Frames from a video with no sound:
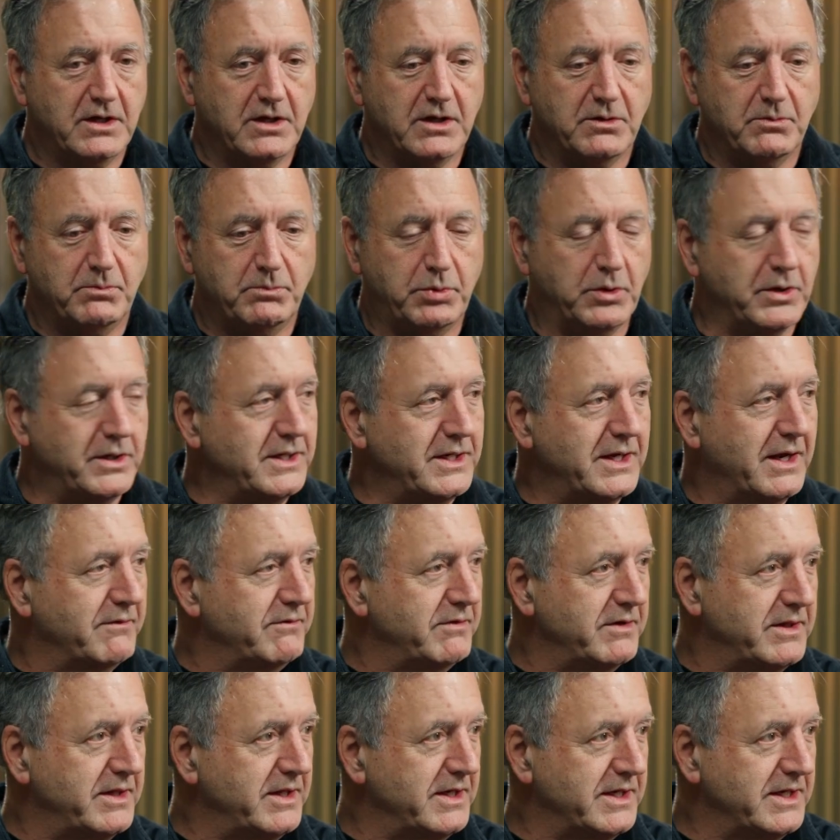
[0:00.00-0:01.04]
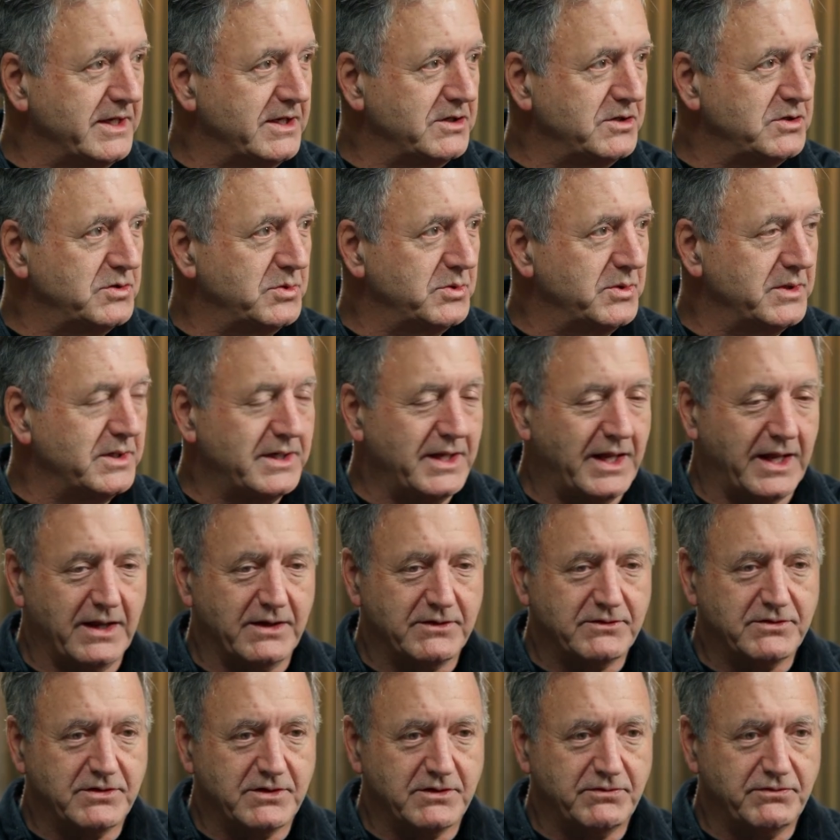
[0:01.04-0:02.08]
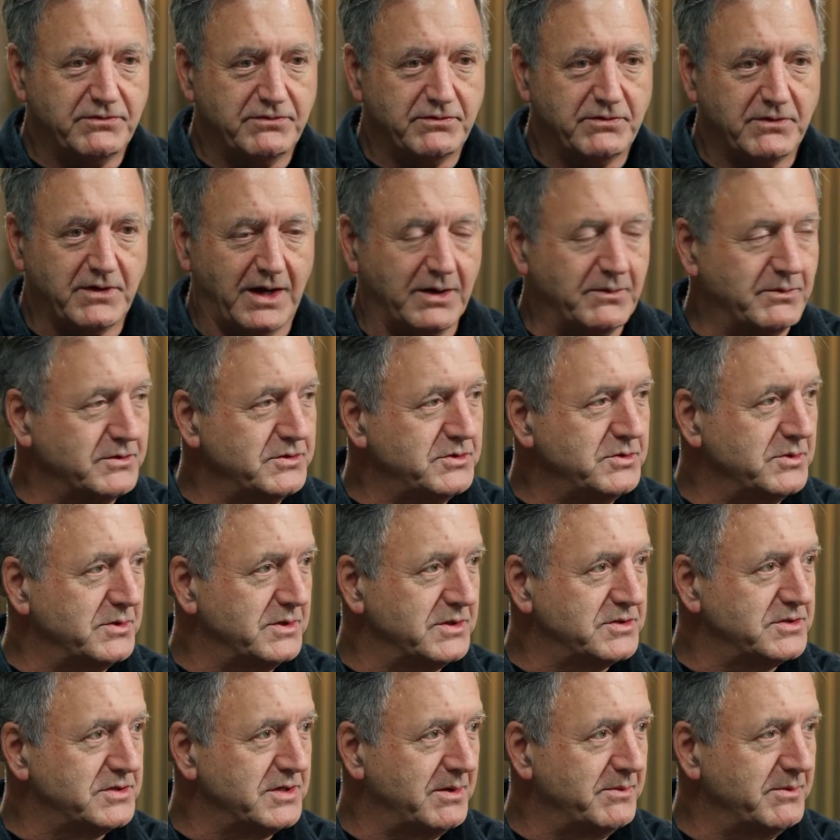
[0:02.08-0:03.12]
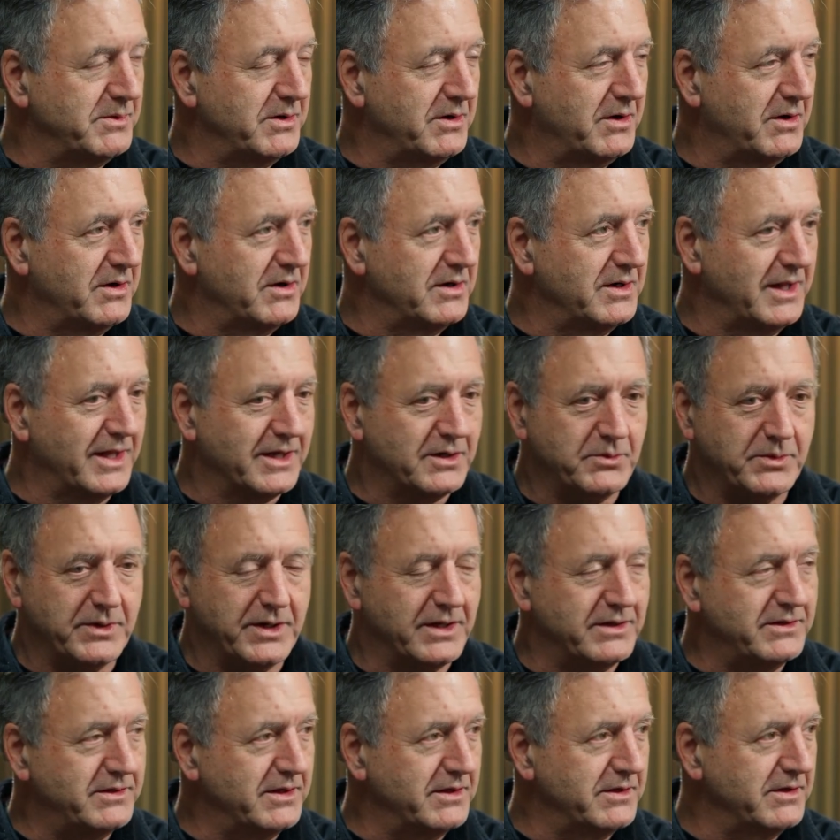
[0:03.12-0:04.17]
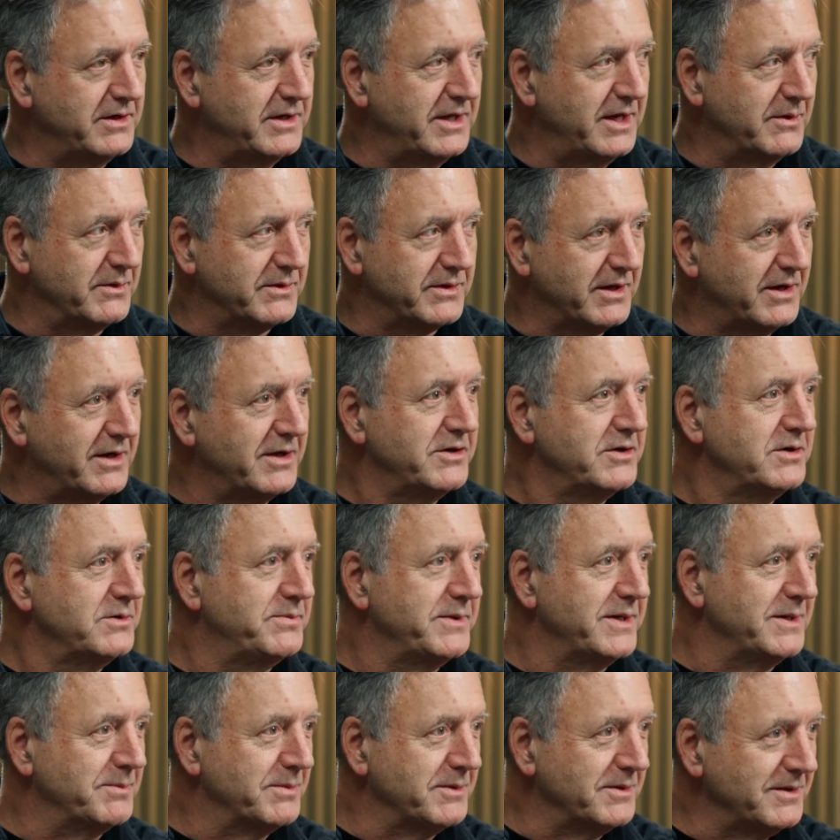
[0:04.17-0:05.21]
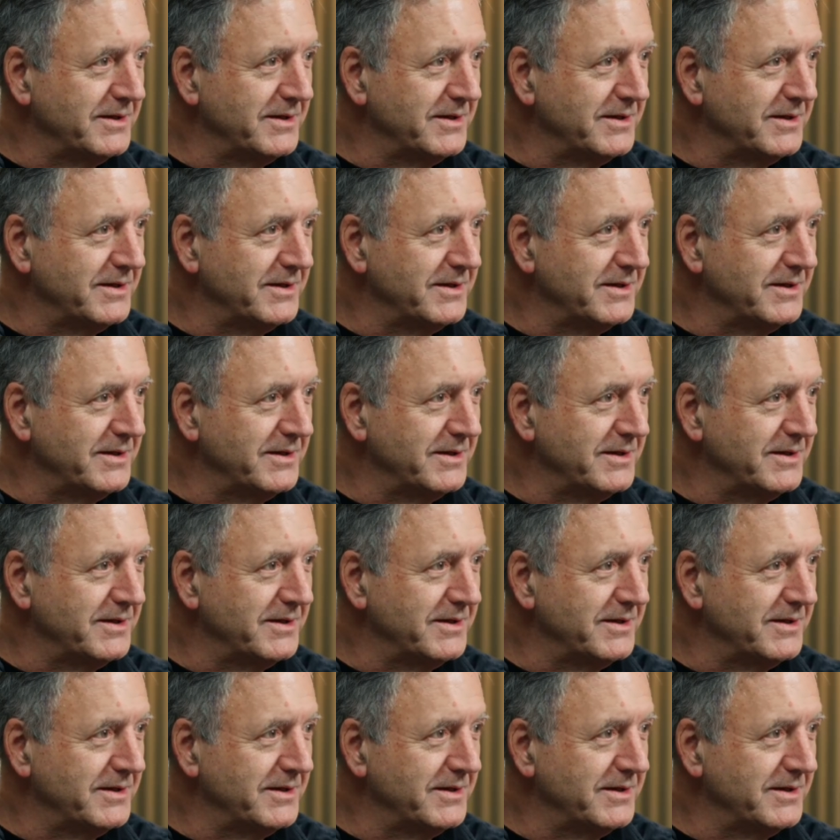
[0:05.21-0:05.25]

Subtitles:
putting everything into it as if I was doing a seminar like we had the other day with 100 people